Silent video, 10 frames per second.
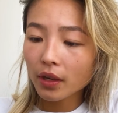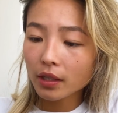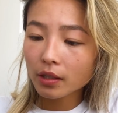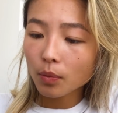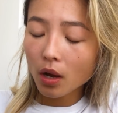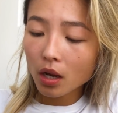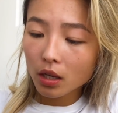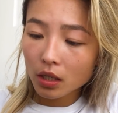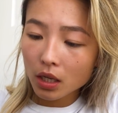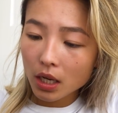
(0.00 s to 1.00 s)
This
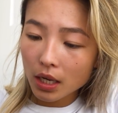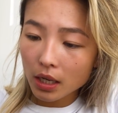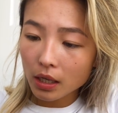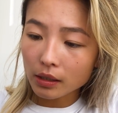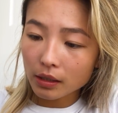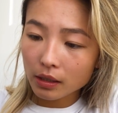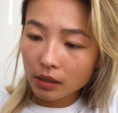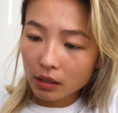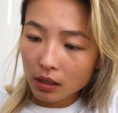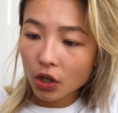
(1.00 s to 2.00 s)
one
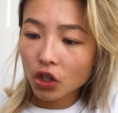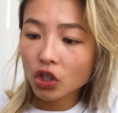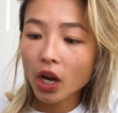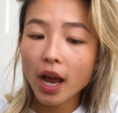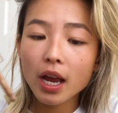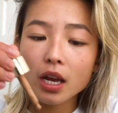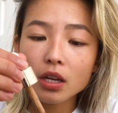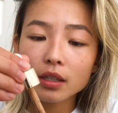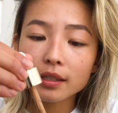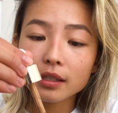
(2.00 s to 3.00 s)
is a
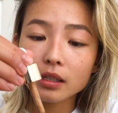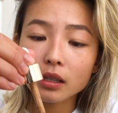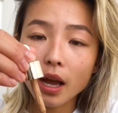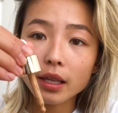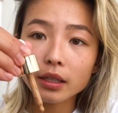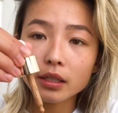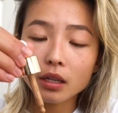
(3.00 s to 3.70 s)
shade slightly